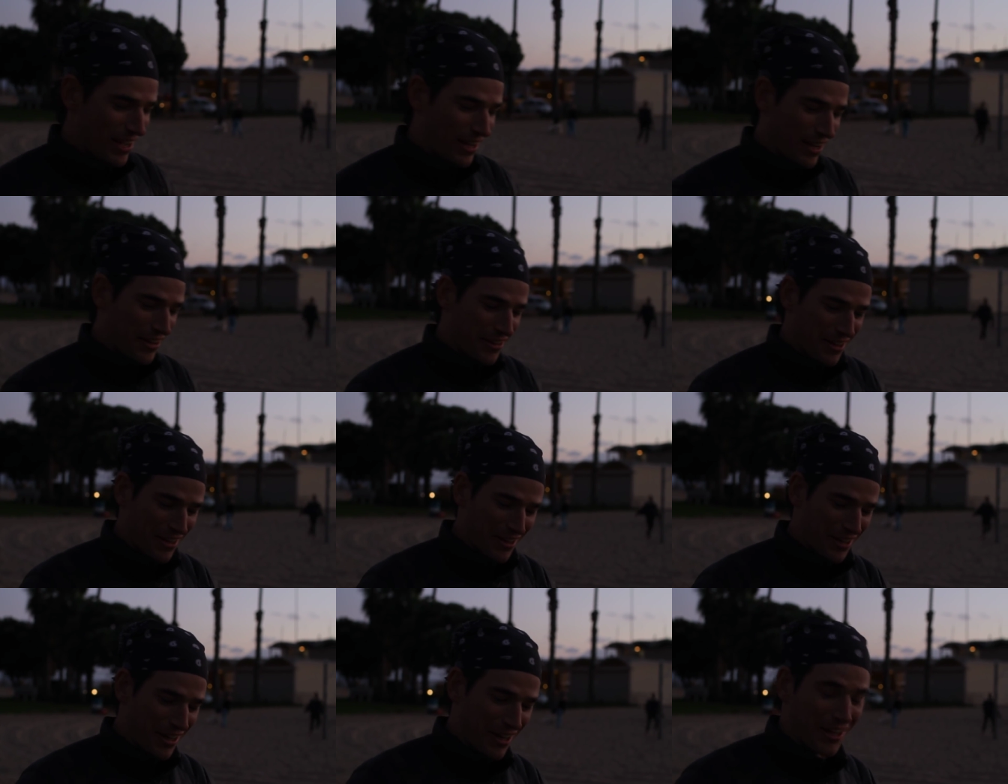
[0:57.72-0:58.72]
I think
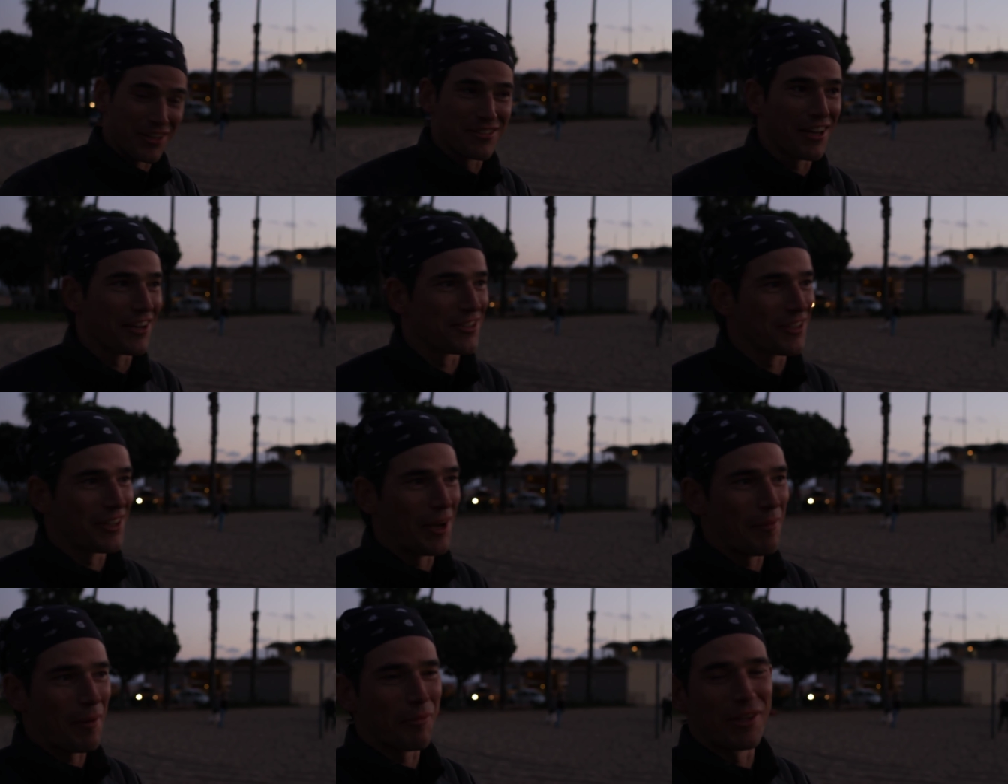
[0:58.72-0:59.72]
uh, he's got us to come
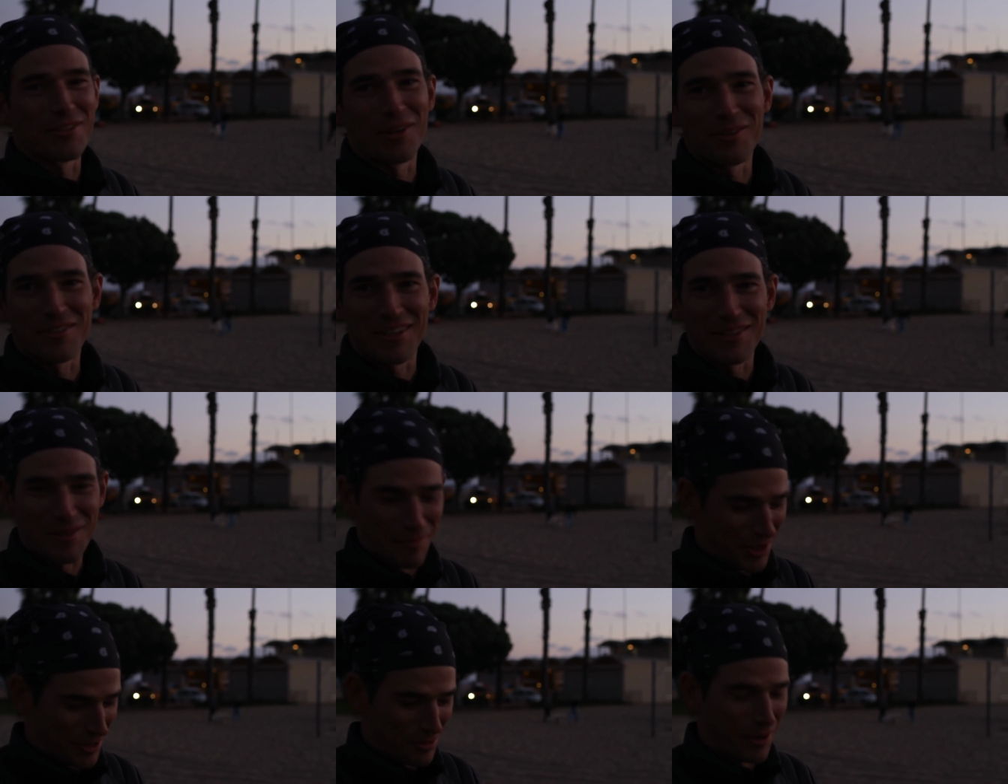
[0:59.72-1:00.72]
up with his own system,
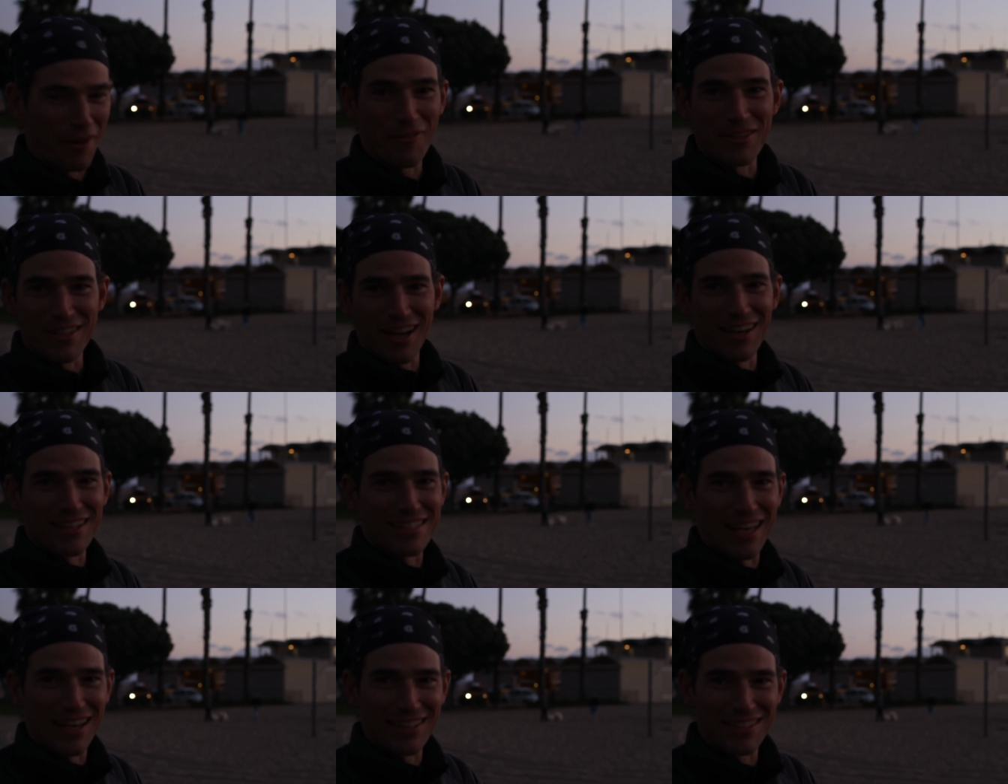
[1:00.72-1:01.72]
because whatever he's got in his
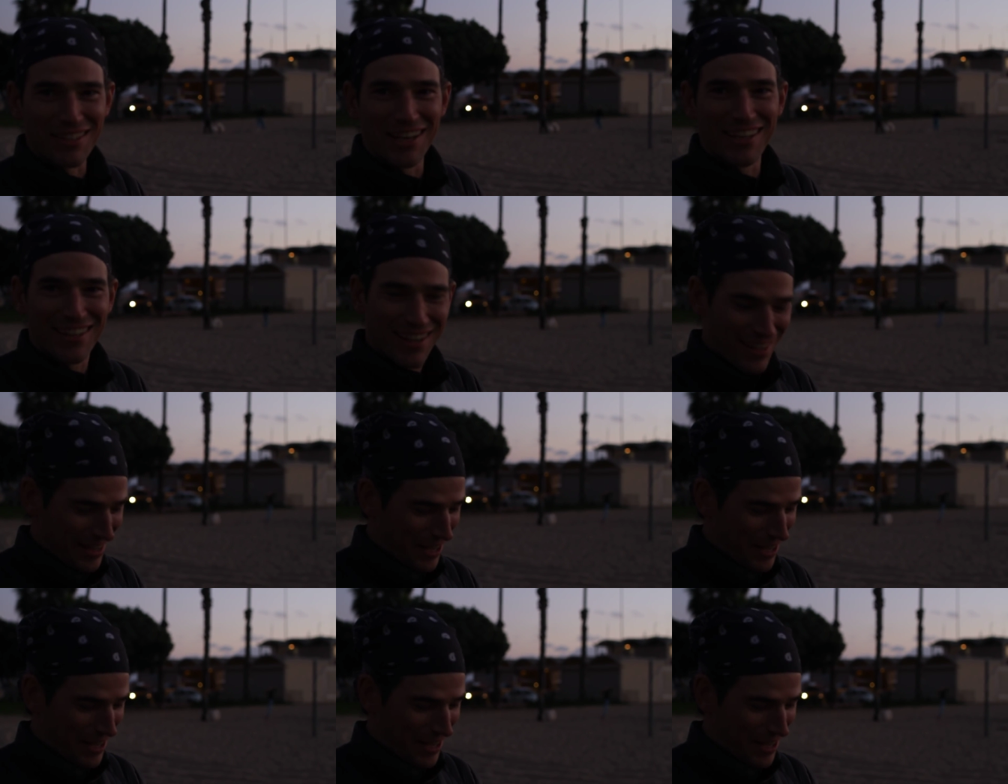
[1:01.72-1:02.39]
head, dude, it's,